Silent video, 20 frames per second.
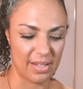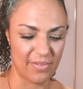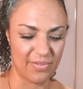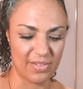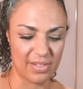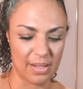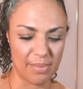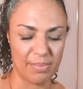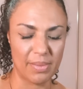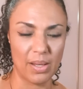
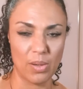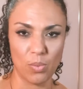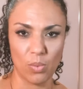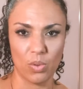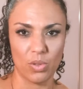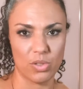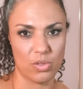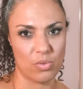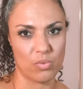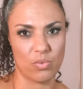something
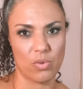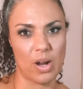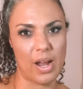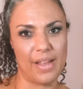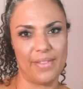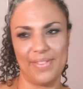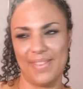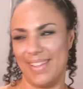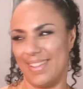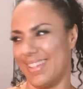wasn't right
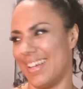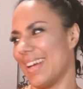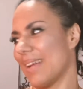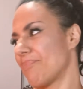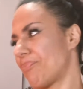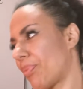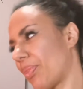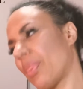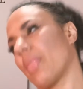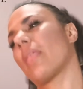and they're like,
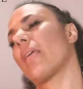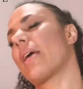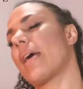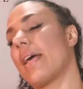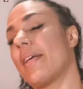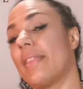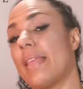and